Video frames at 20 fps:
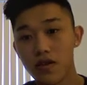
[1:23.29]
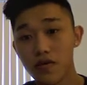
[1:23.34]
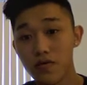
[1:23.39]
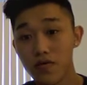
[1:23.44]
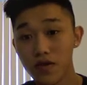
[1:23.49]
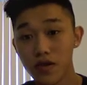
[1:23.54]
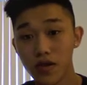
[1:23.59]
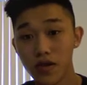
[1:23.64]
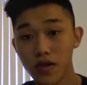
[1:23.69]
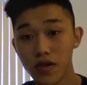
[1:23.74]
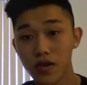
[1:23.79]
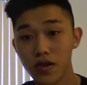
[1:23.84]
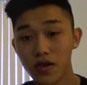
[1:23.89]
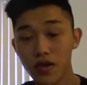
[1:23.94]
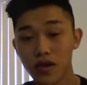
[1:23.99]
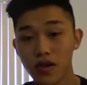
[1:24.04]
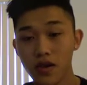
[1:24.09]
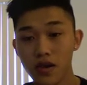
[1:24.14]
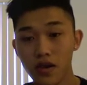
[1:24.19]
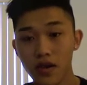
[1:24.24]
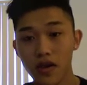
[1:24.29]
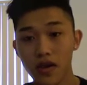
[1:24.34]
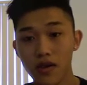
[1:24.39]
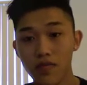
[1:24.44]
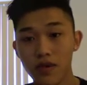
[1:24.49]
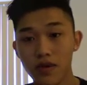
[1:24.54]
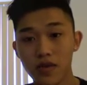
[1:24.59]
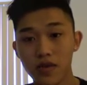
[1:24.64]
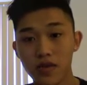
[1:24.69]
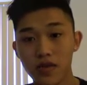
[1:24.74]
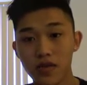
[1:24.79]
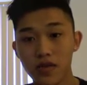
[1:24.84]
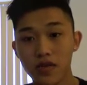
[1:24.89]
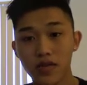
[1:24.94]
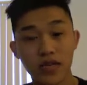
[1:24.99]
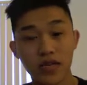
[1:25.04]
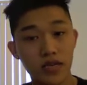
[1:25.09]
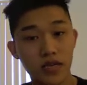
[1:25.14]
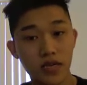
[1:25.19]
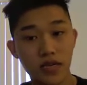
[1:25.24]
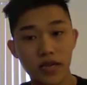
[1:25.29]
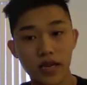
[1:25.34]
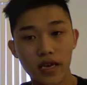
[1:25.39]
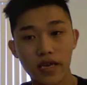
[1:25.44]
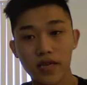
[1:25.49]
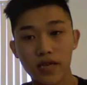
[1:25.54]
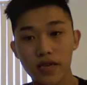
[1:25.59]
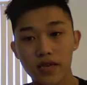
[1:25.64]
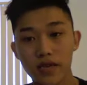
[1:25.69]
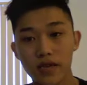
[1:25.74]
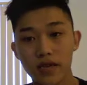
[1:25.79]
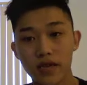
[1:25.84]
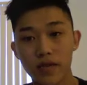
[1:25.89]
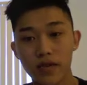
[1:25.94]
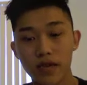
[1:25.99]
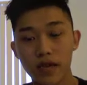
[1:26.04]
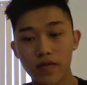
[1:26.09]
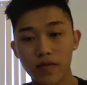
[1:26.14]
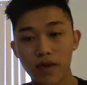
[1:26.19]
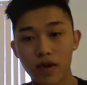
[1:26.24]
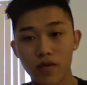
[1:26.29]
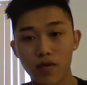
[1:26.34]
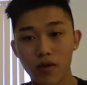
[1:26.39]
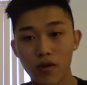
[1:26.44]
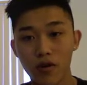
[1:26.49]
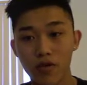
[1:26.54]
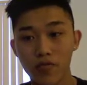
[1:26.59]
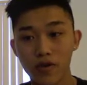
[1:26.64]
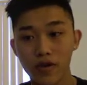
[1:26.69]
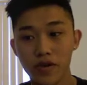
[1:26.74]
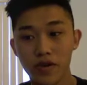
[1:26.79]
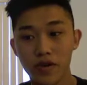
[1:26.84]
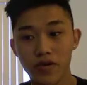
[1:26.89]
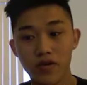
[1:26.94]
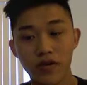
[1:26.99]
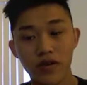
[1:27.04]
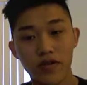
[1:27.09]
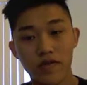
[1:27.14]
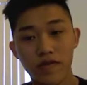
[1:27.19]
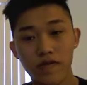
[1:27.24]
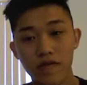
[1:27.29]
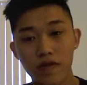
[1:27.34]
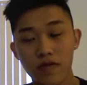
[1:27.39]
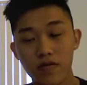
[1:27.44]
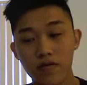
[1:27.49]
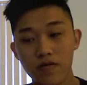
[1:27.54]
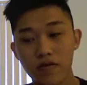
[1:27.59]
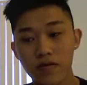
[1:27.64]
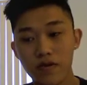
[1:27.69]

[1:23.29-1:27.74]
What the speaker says: which is basically an instant Xyz if you have a Harpy card on the field.